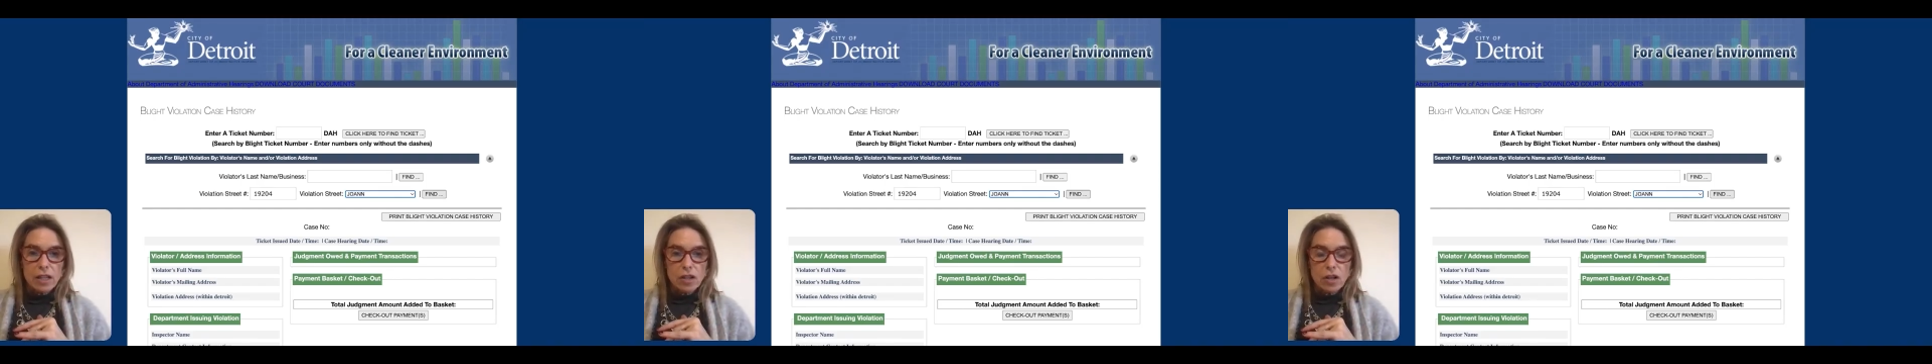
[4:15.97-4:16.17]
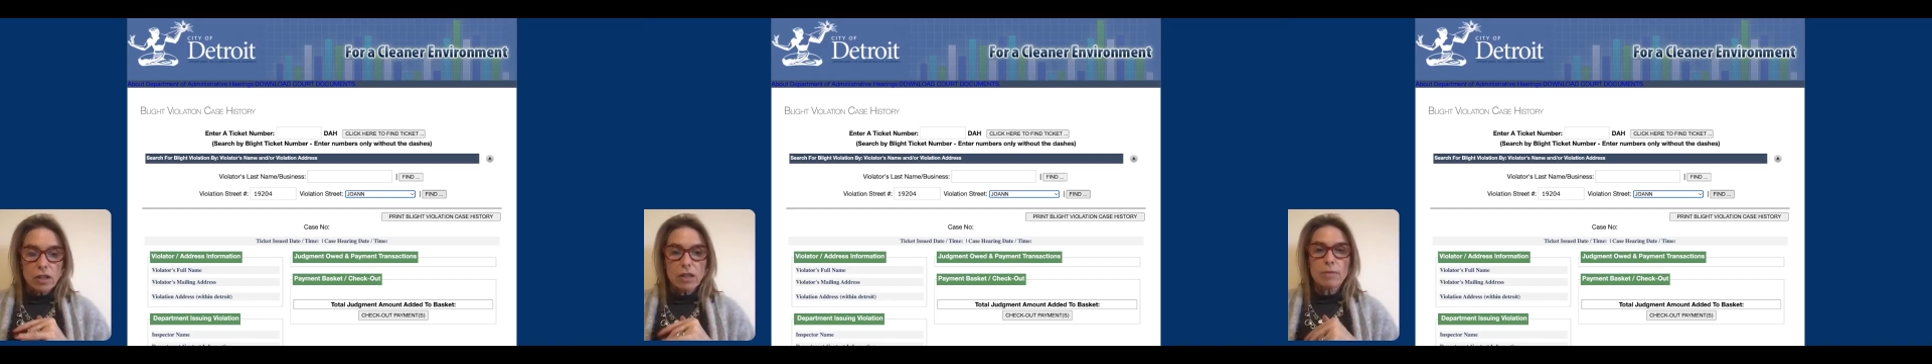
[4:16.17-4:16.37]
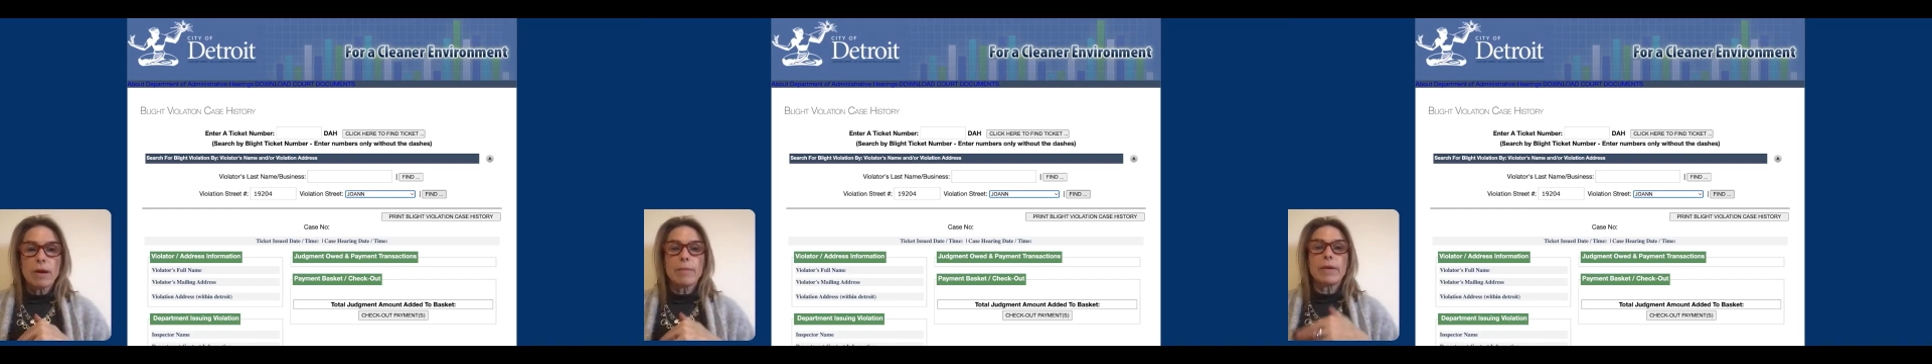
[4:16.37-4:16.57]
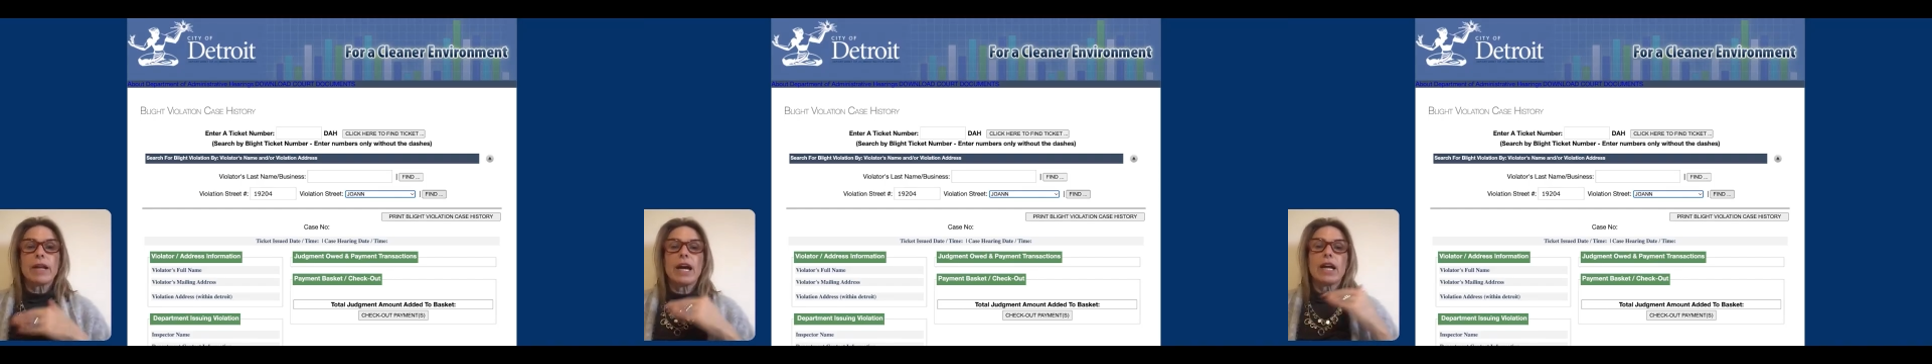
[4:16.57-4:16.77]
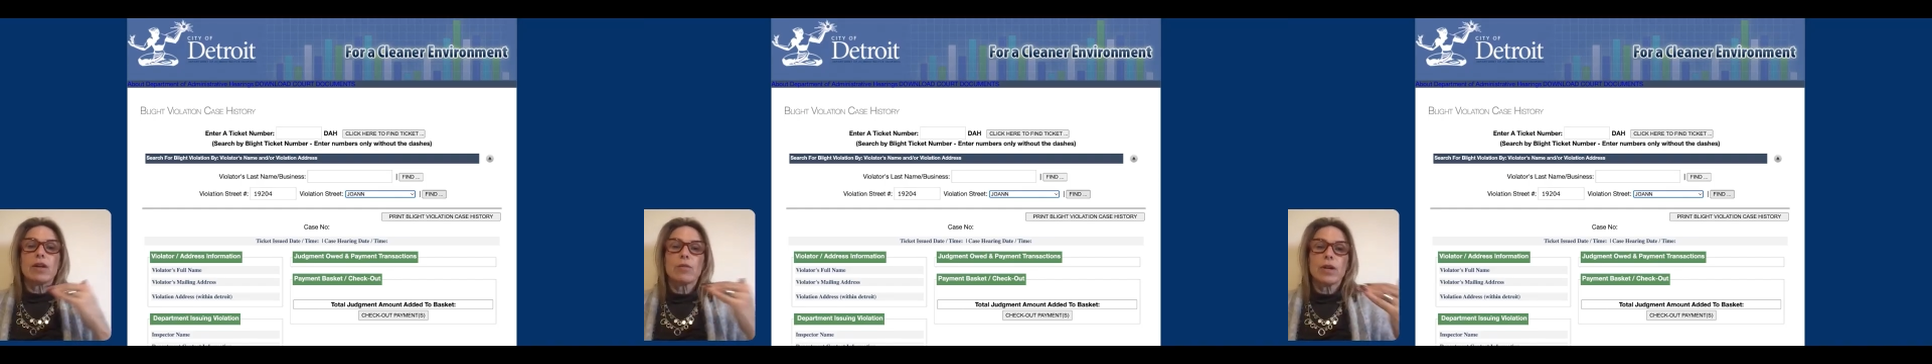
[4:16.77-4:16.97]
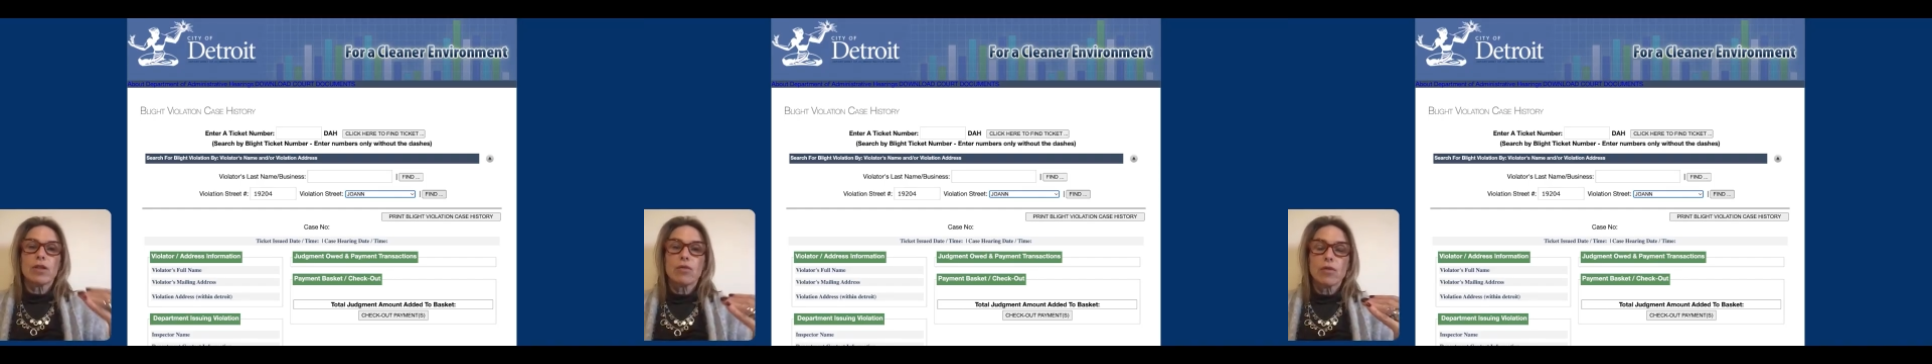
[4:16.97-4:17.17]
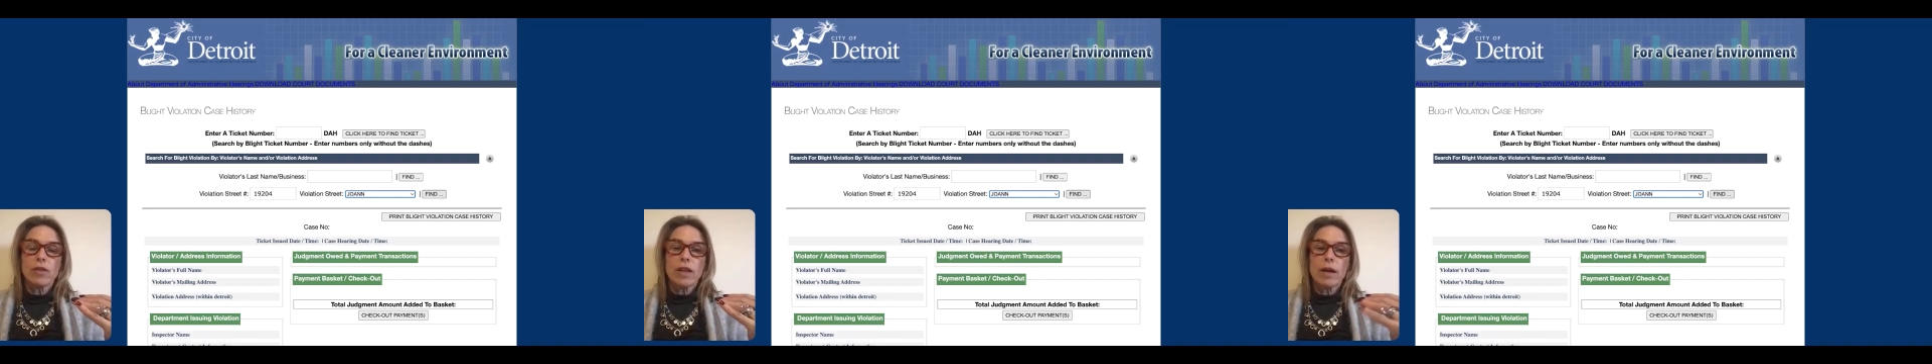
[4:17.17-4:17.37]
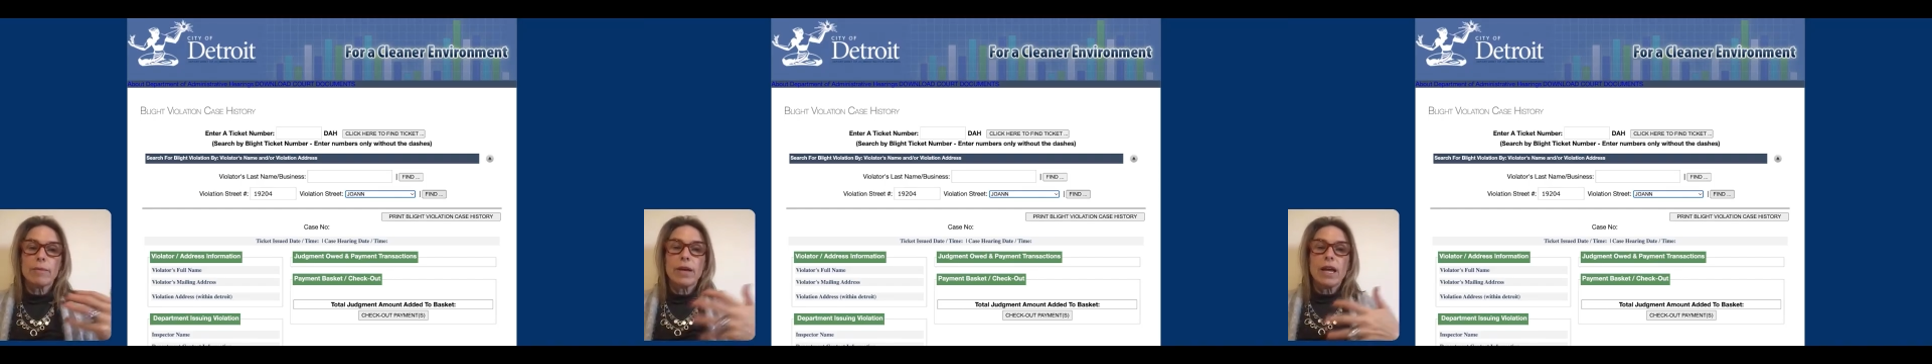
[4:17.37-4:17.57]
look them up and how to read through
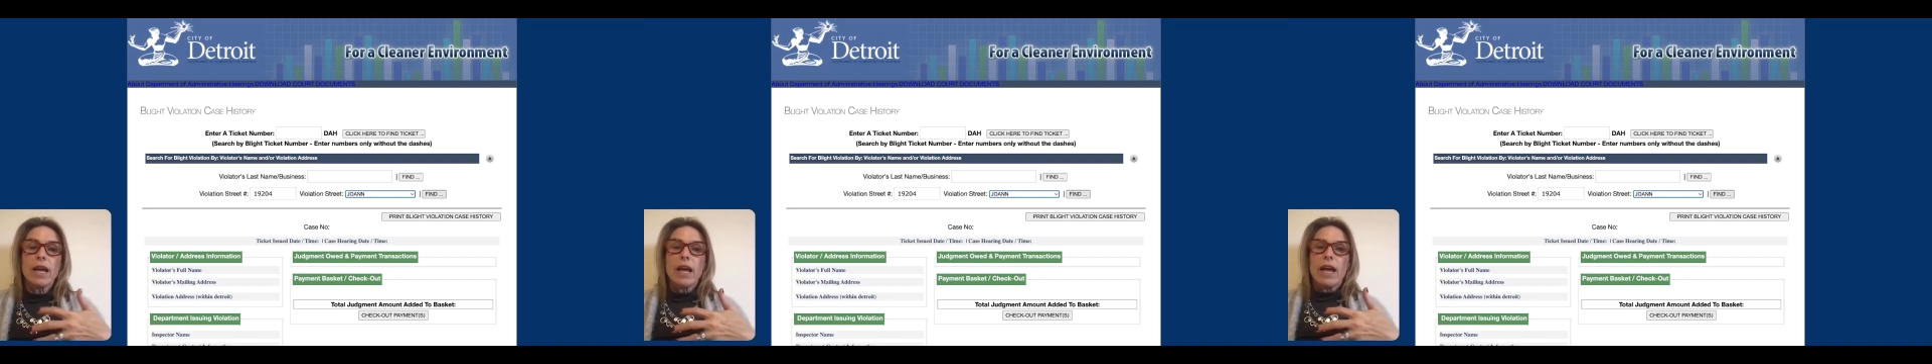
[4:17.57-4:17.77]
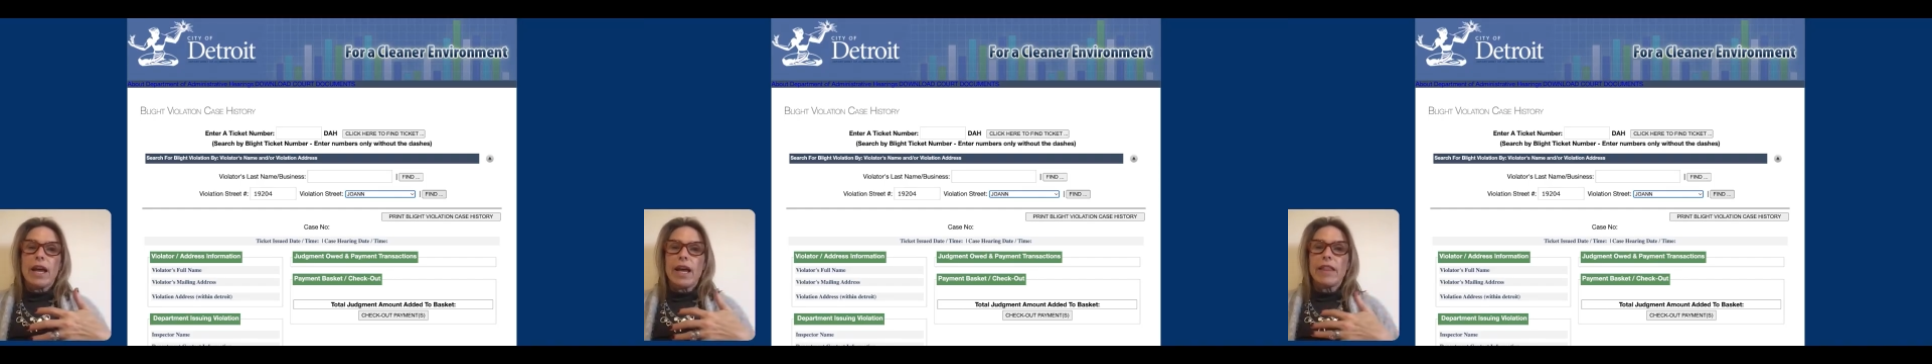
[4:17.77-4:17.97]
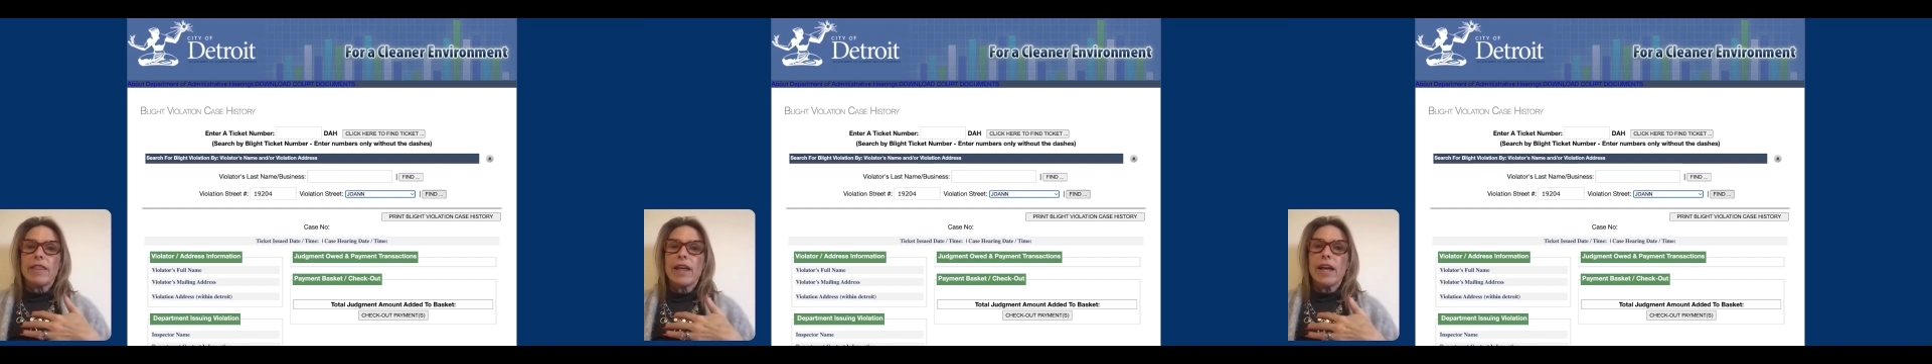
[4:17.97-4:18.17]
them. And